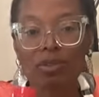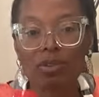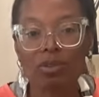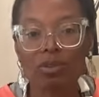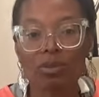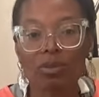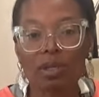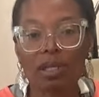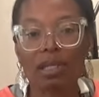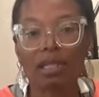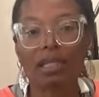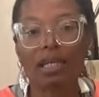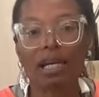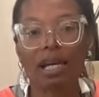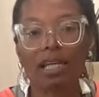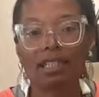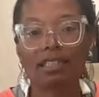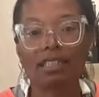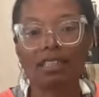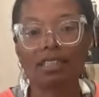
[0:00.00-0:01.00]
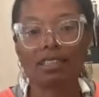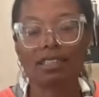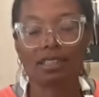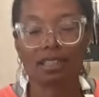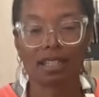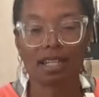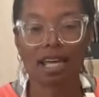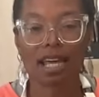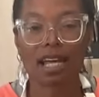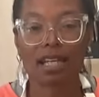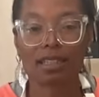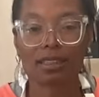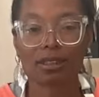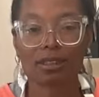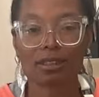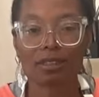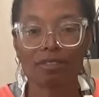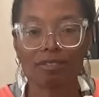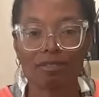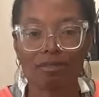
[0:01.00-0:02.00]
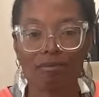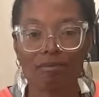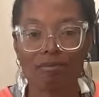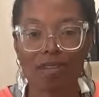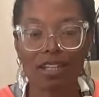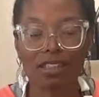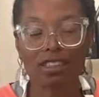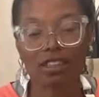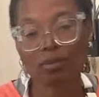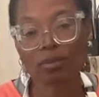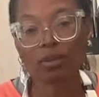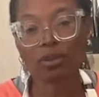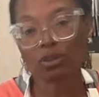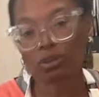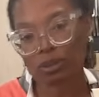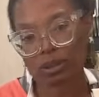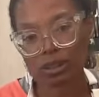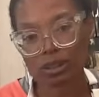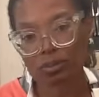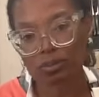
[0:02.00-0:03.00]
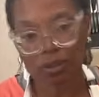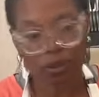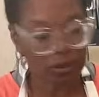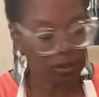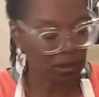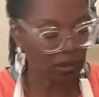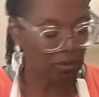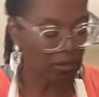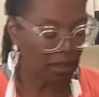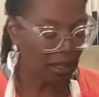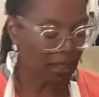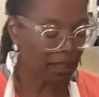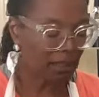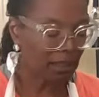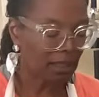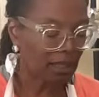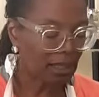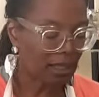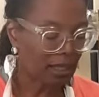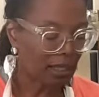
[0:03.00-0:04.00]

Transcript: doing a dish that has vegetables, which is most of mine,